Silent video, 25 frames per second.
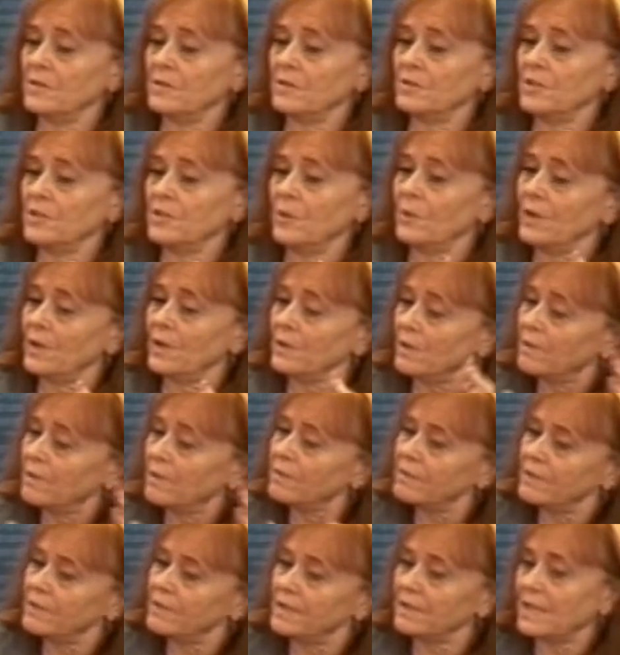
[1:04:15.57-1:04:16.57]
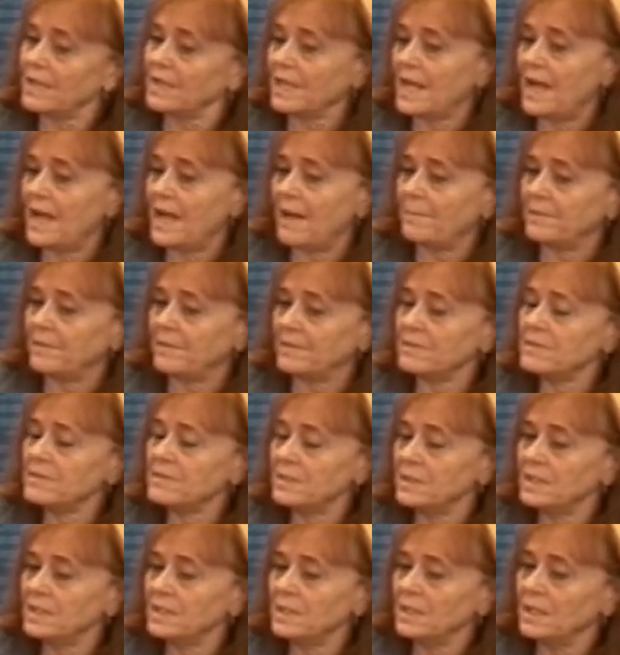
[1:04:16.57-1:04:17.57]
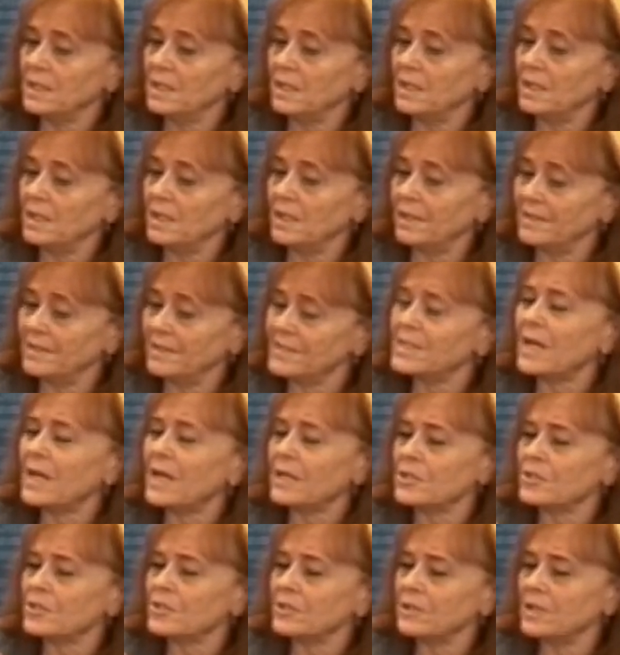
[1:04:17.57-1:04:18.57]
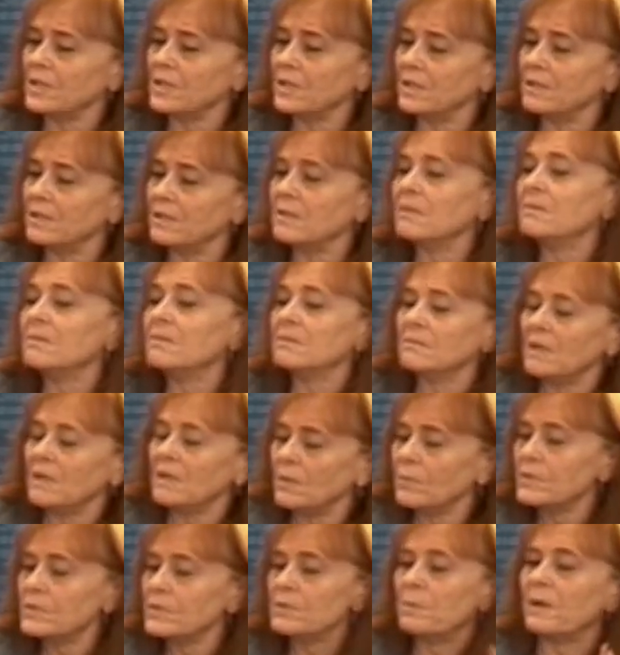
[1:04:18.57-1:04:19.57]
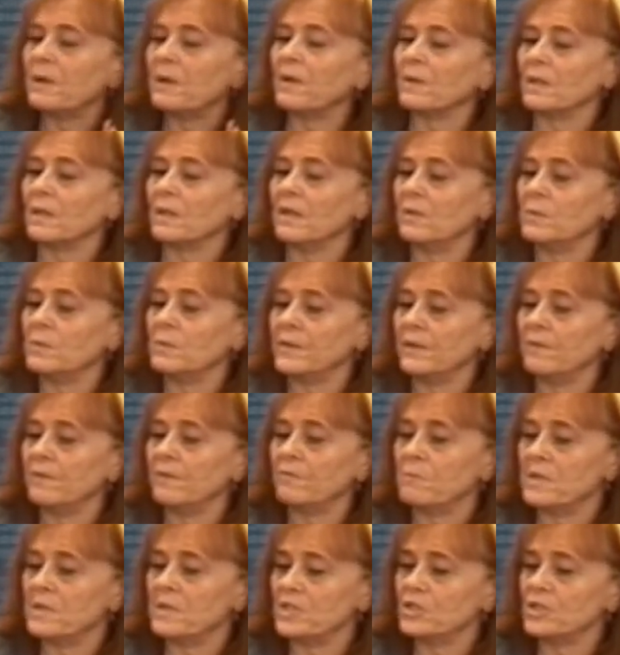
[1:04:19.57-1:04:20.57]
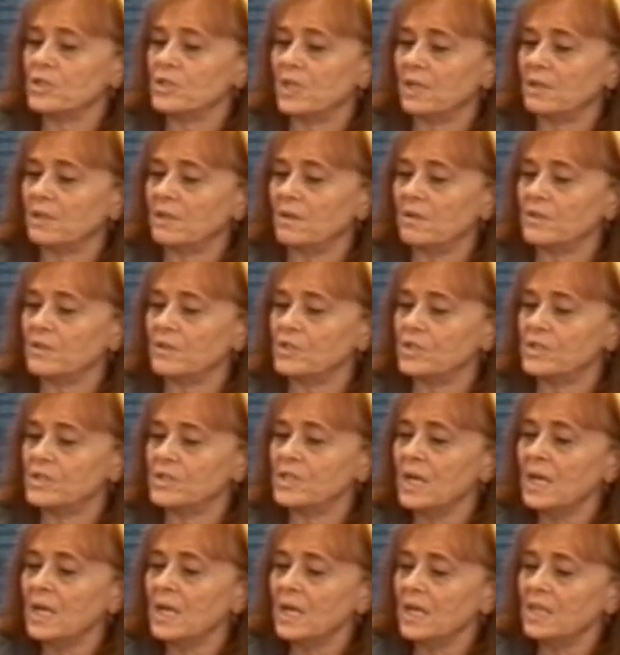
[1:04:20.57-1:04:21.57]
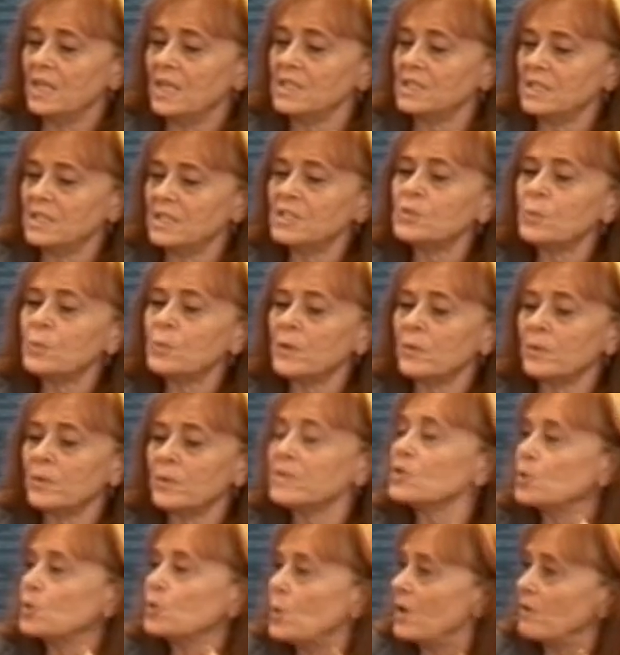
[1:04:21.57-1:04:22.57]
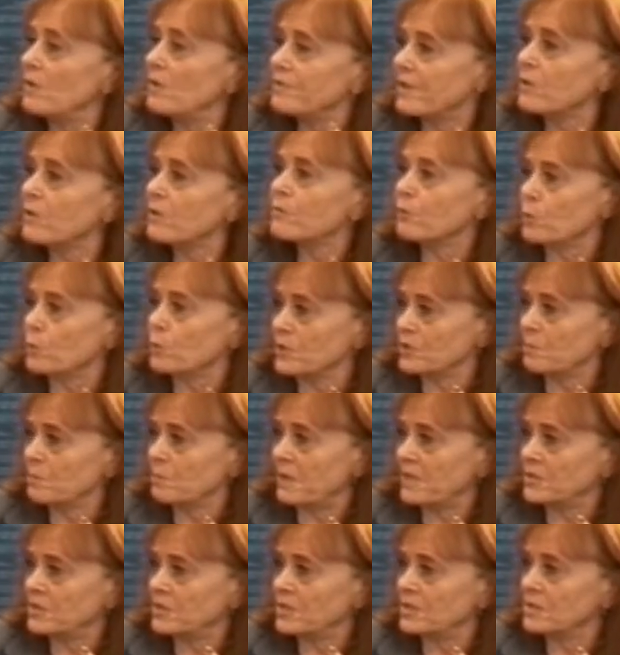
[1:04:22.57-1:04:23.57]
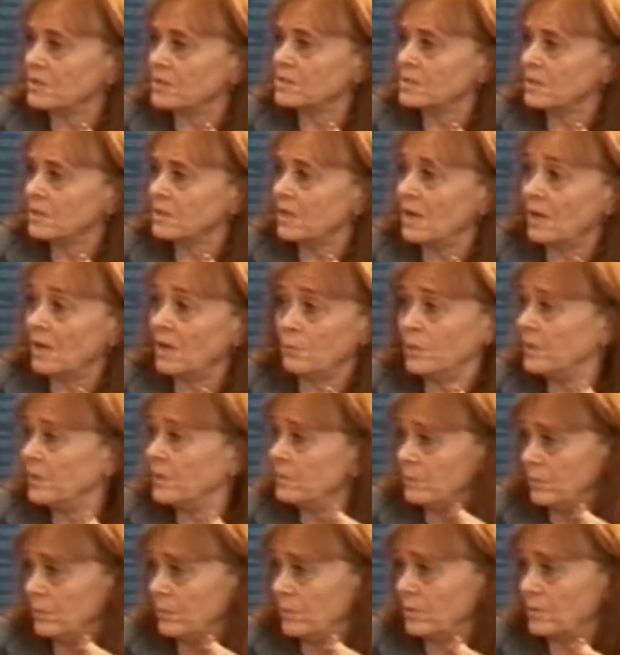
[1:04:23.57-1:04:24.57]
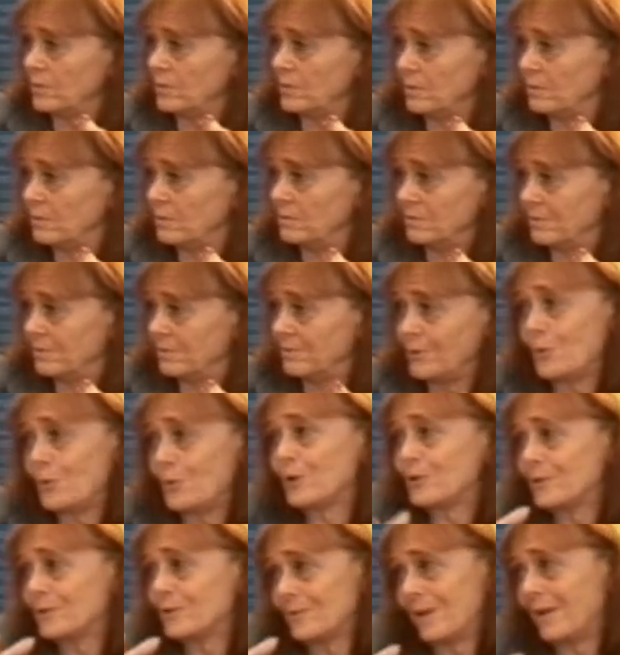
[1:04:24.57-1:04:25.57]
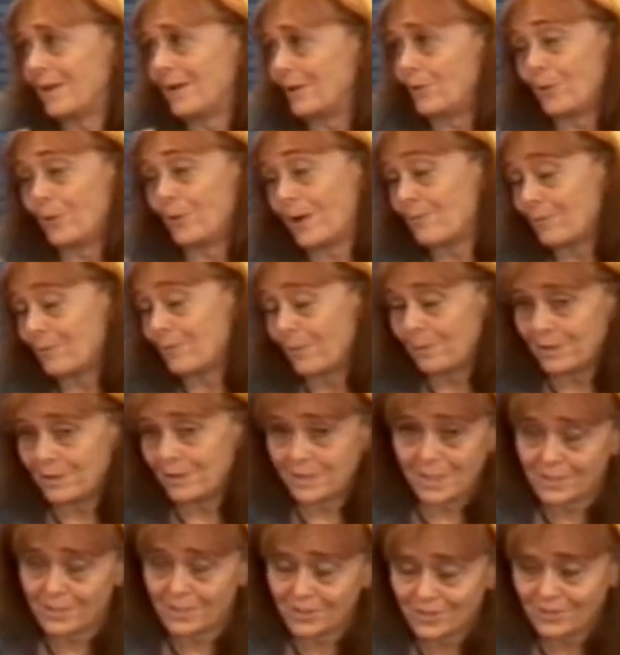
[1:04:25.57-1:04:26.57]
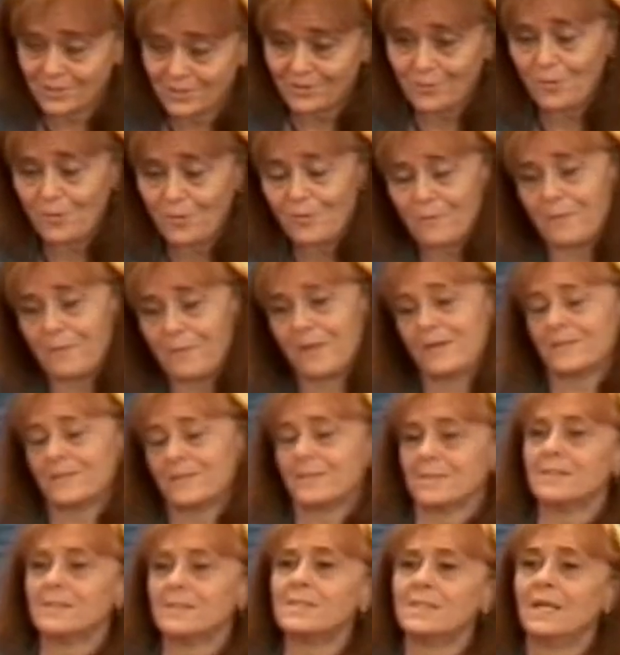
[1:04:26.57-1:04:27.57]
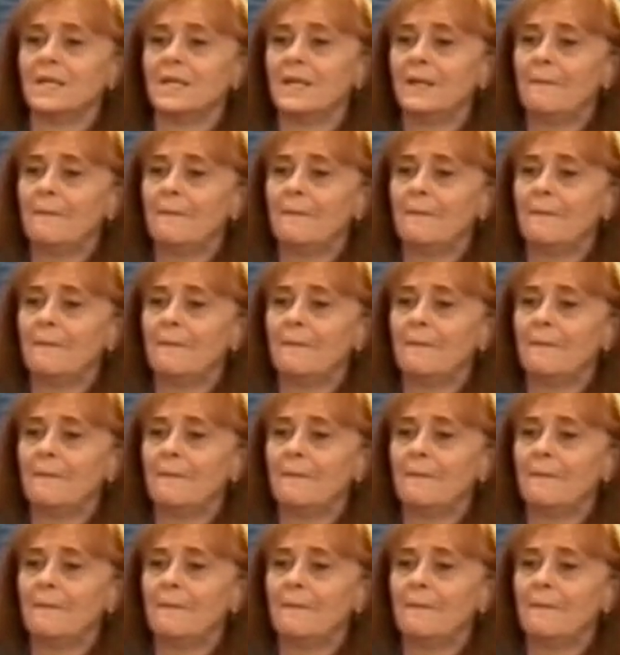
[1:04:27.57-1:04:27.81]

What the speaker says: so another thing that happened, and this actually, well, was parallel with information technologies, is since we were in 12 Air Force bases, and we were, of course, we had a great reputation in all the bases,